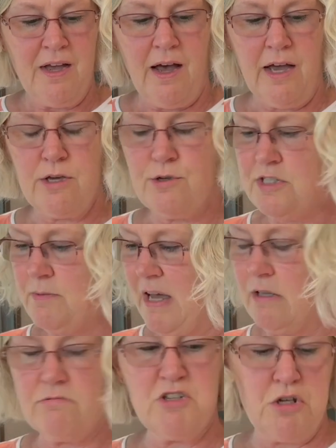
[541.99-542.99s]
I used
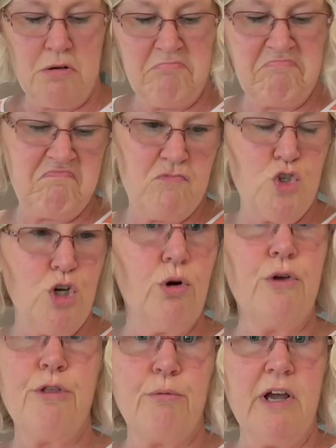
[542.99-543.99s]
about 2
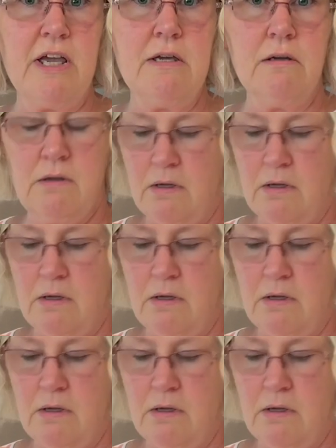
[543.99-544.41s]
or 3